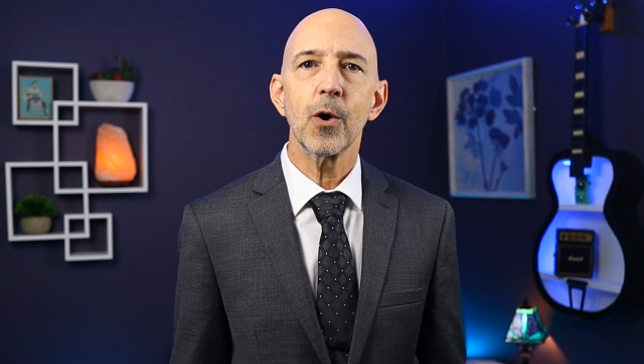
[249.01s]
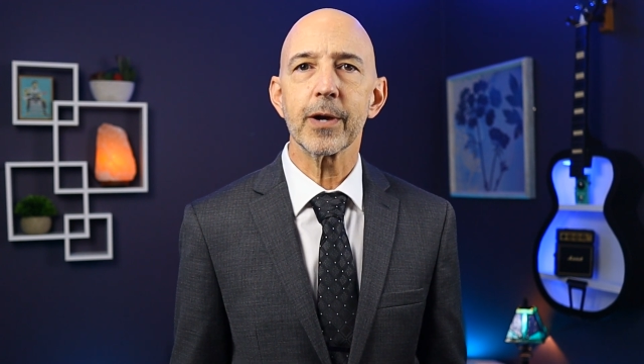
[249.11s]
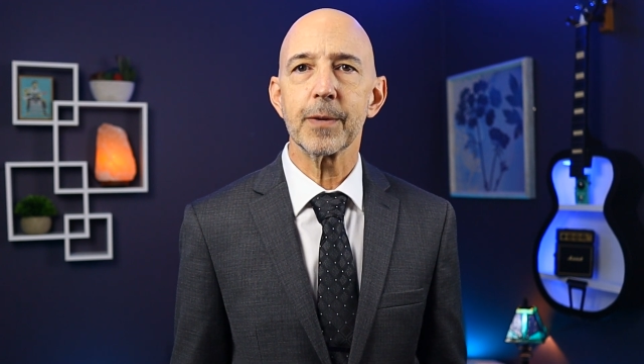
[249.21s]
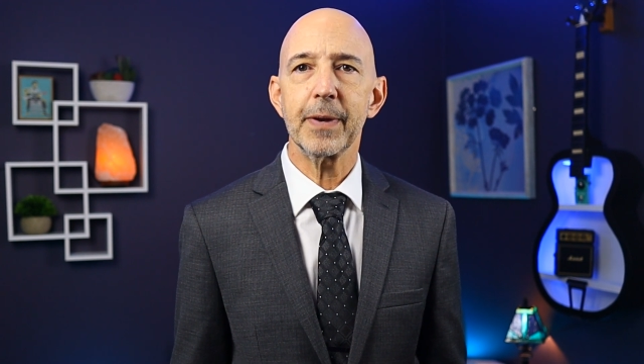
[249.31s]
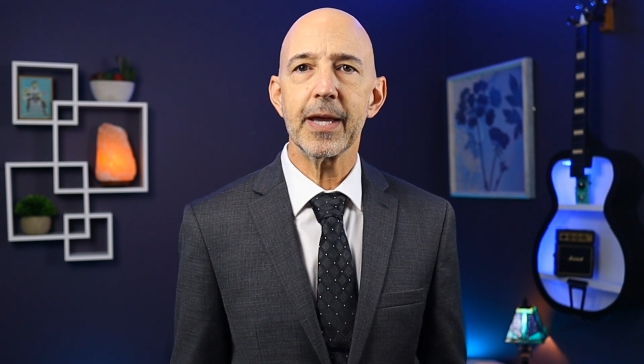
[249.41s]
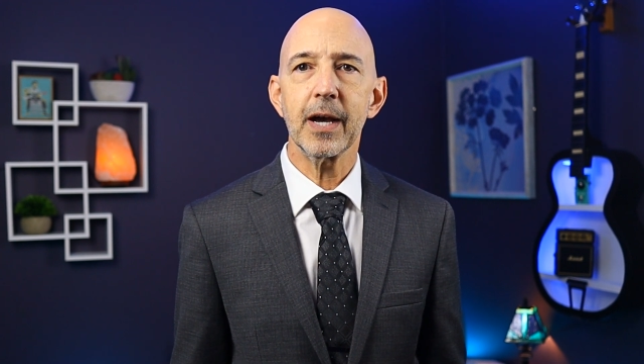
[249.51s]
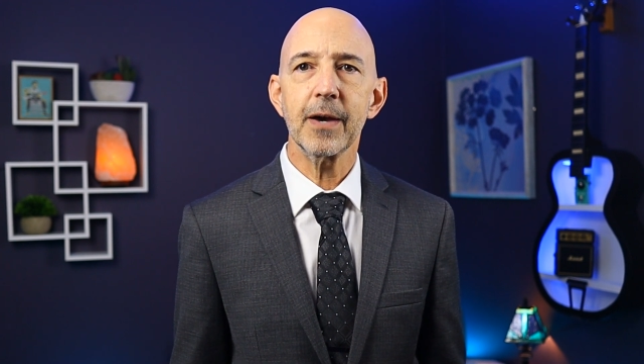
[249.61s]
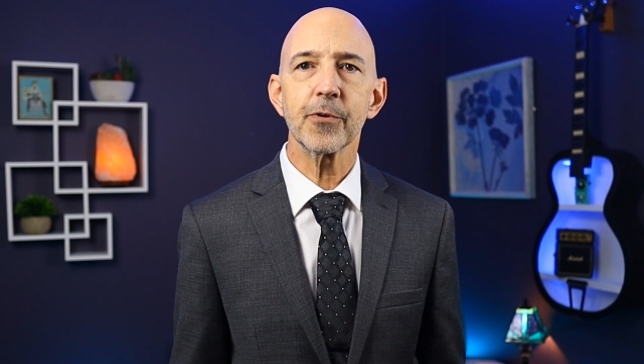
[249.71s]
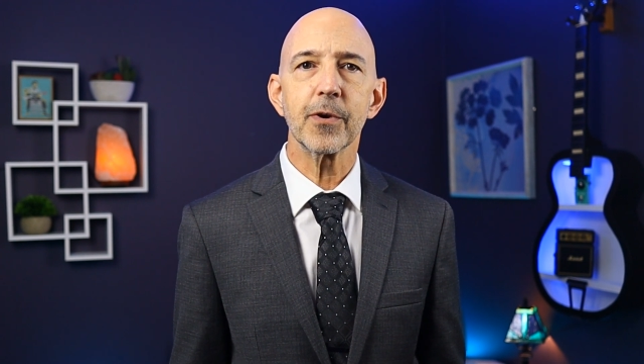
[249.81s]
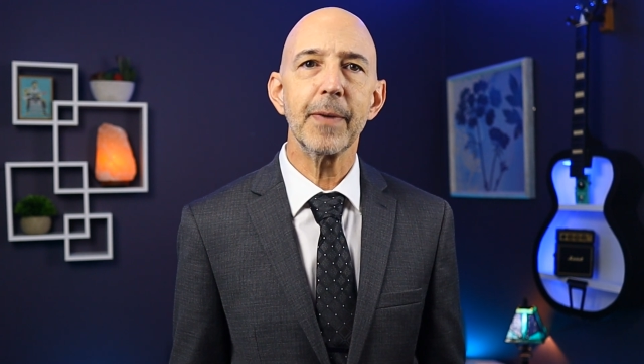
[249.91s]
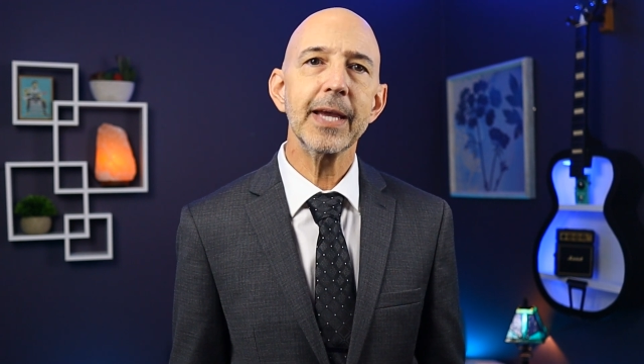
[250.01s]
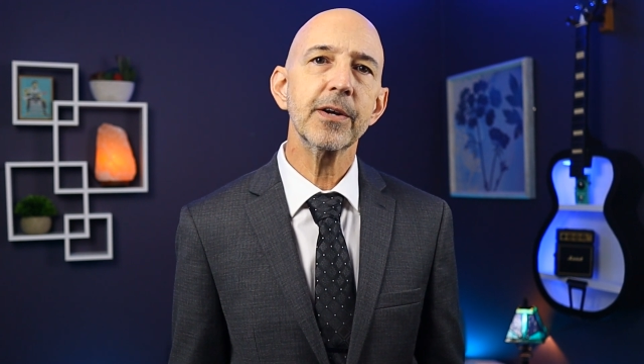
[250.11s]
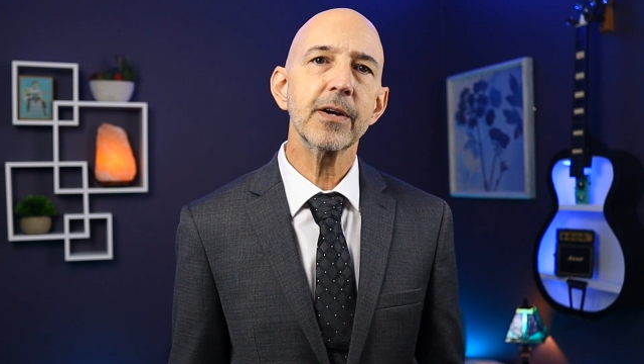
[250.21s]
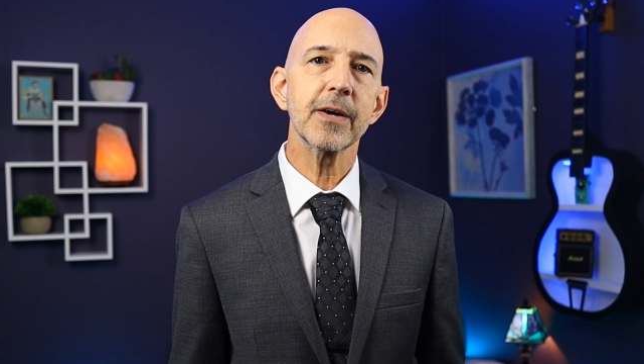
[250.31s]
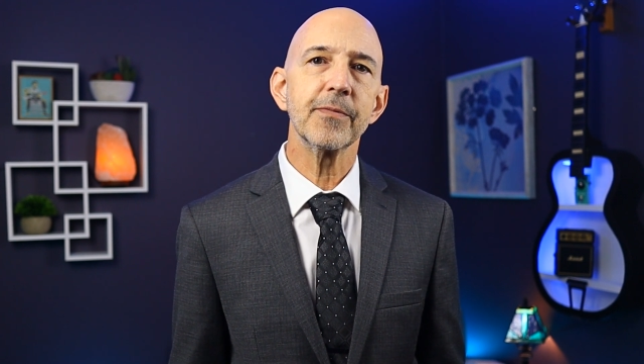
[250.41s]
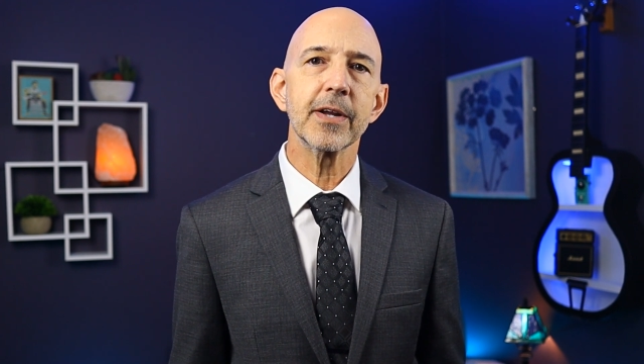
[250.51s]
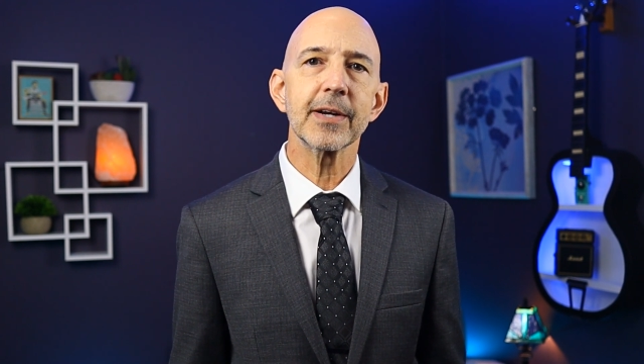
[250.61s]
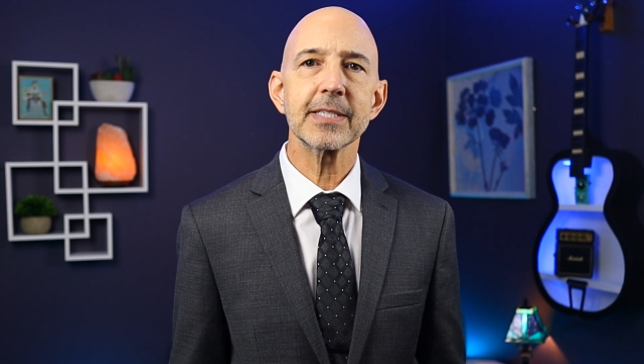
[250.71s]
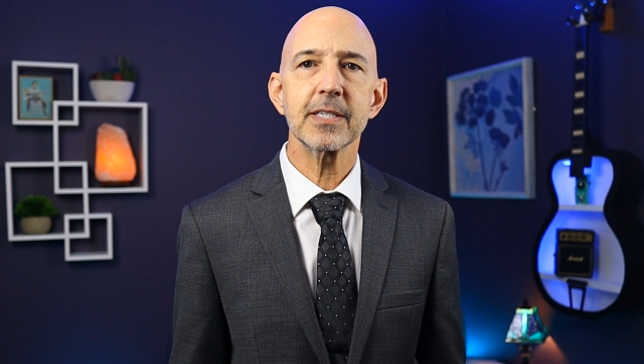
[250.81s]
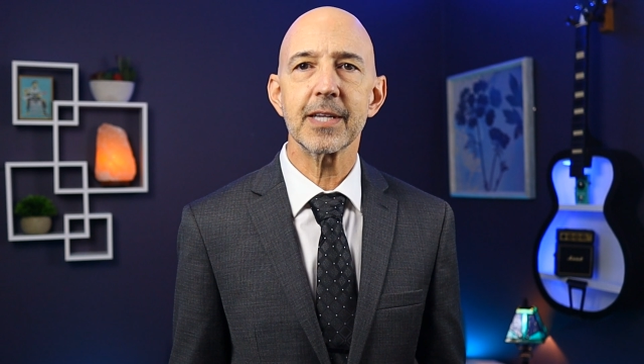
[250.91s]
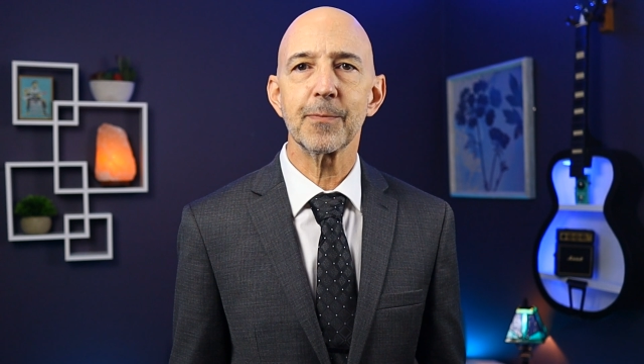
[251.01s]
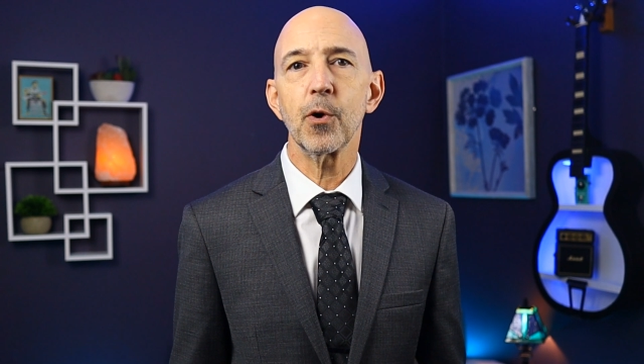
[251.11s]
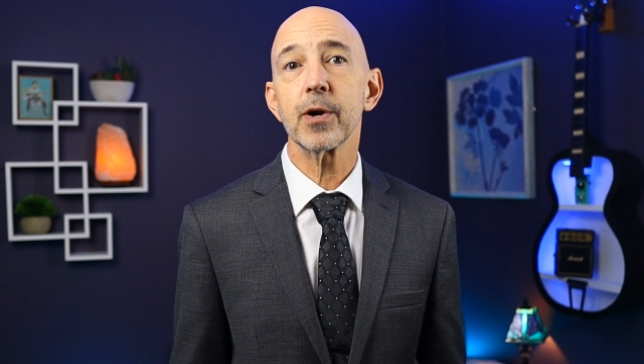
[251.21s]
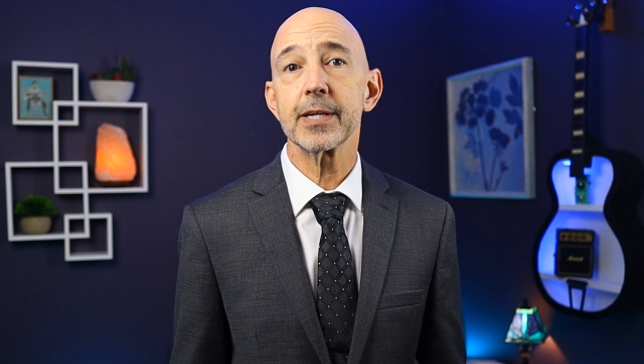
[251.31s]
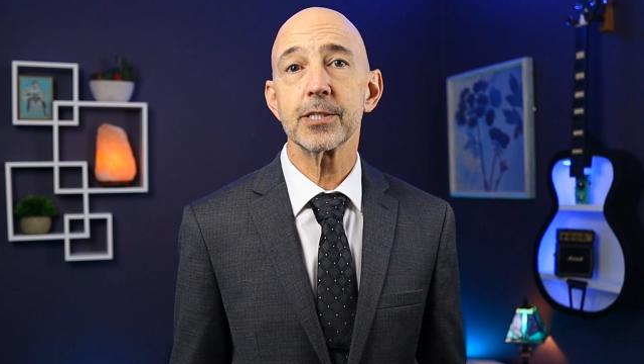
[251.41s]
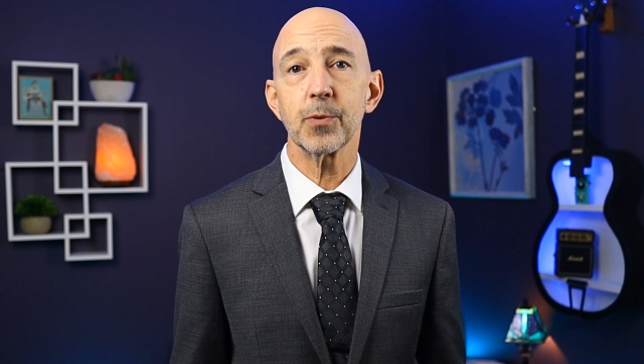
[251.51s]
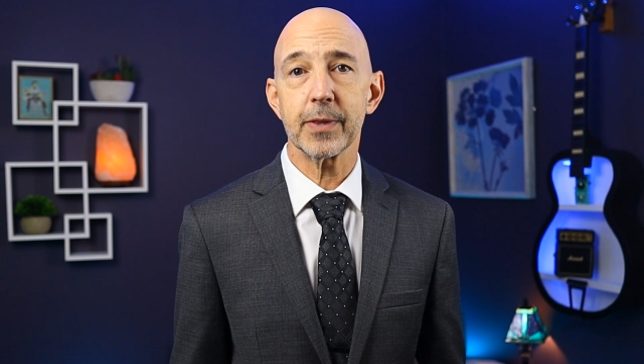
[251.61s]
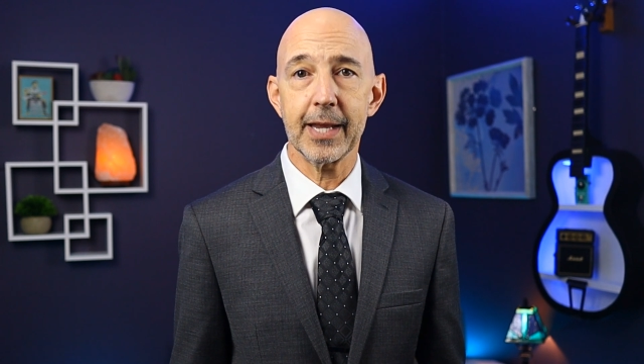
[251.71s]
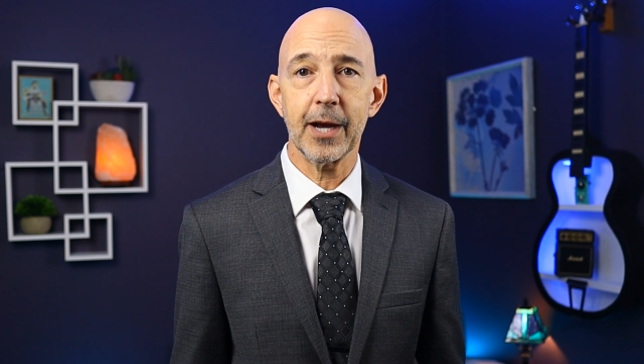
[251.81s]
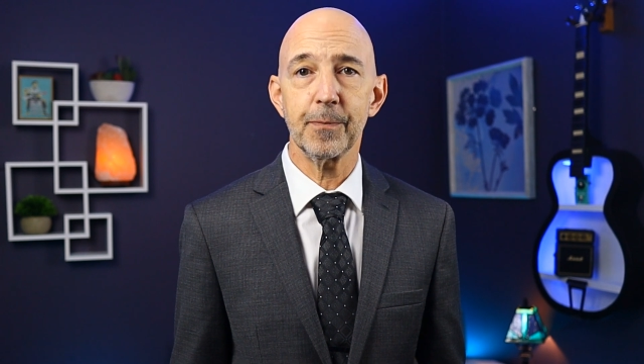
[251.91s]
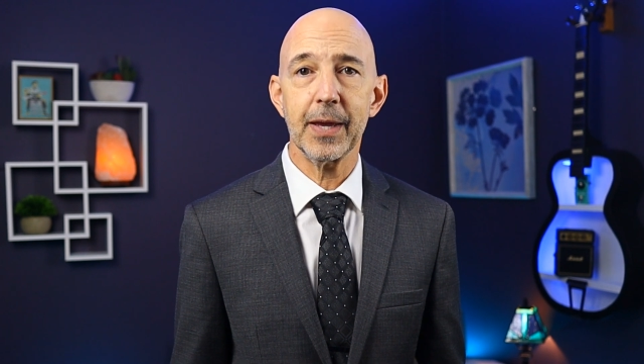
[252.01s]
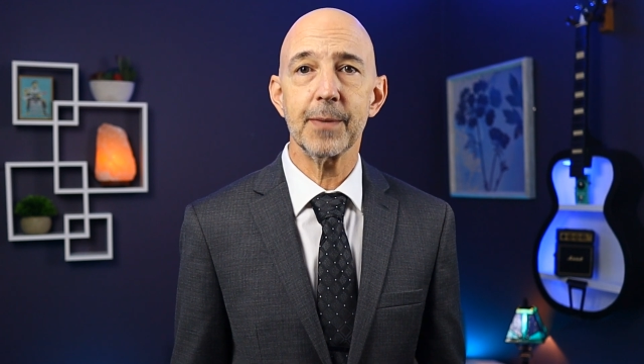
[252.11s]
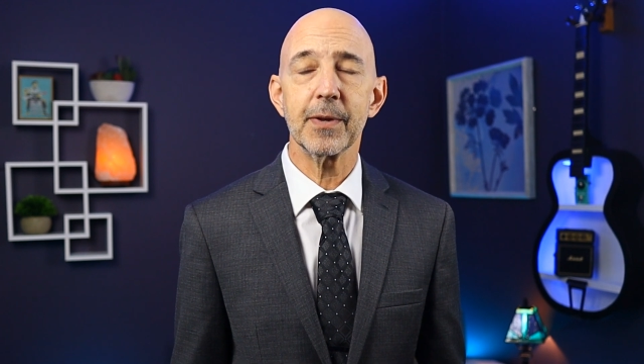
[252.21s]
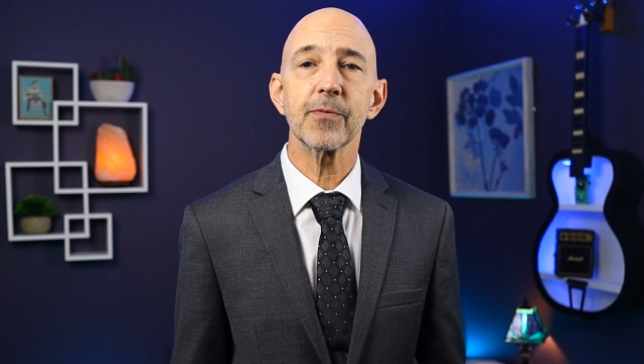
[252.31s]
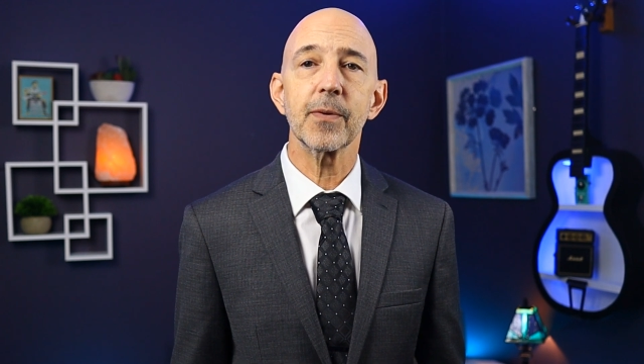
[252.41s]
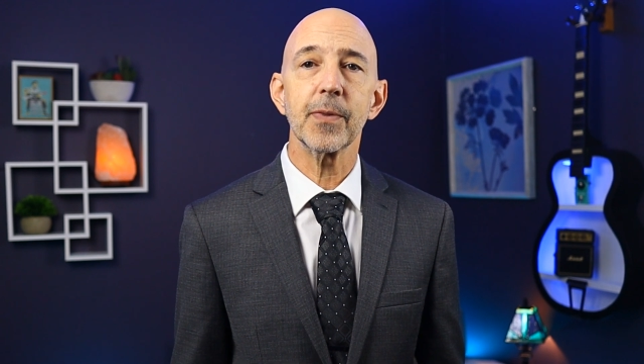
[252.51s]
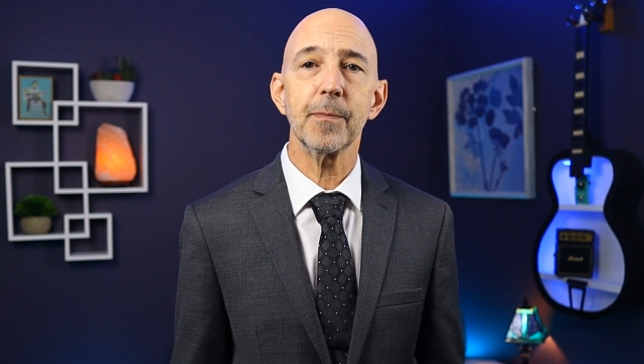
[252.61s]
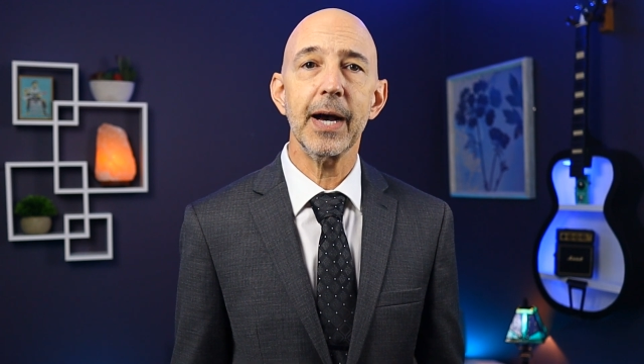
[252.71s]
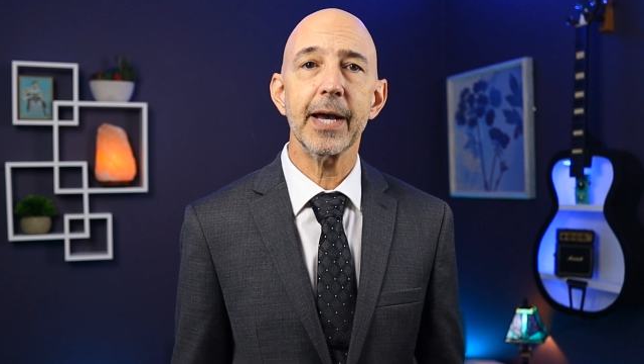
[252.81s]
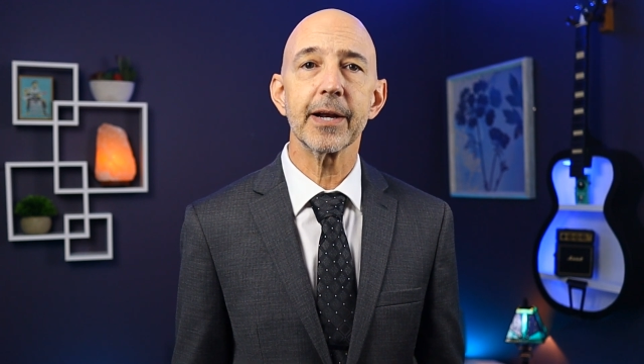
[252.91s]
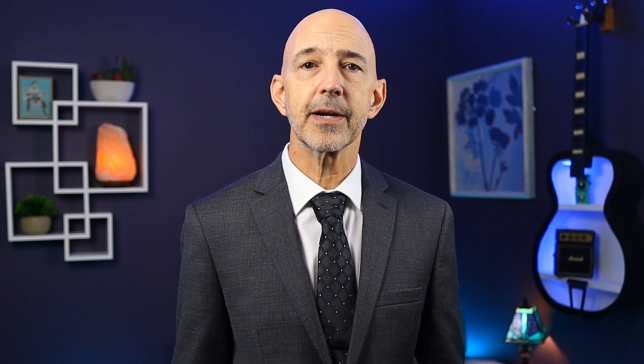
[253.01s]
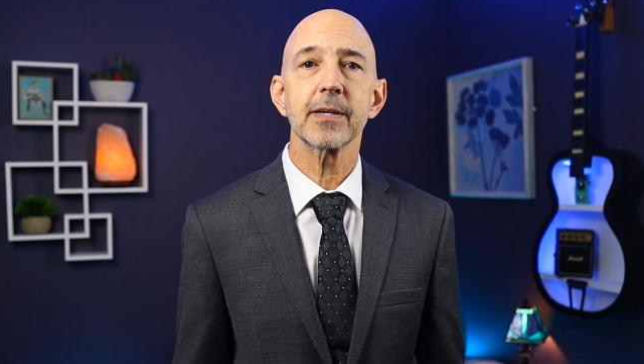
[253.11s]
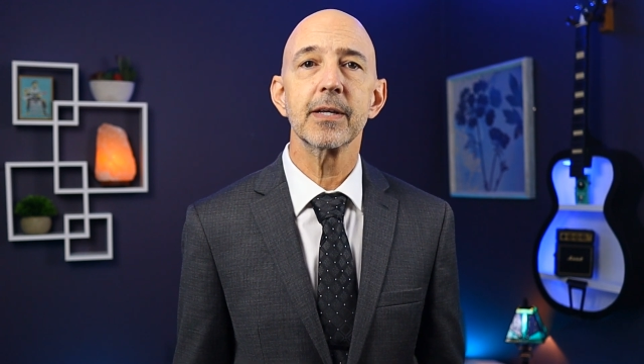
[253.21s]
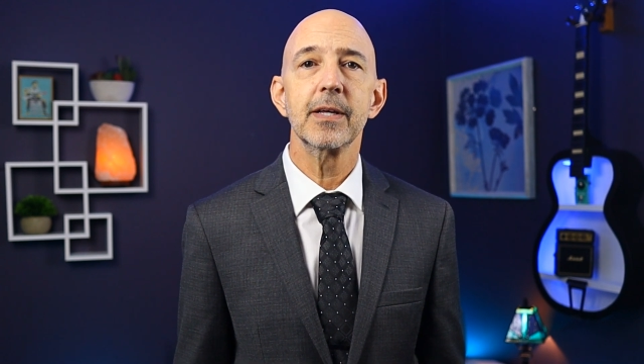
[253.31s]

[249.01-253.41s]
or can pay off the remainder of their existing mortgage with a down payment from the buyer.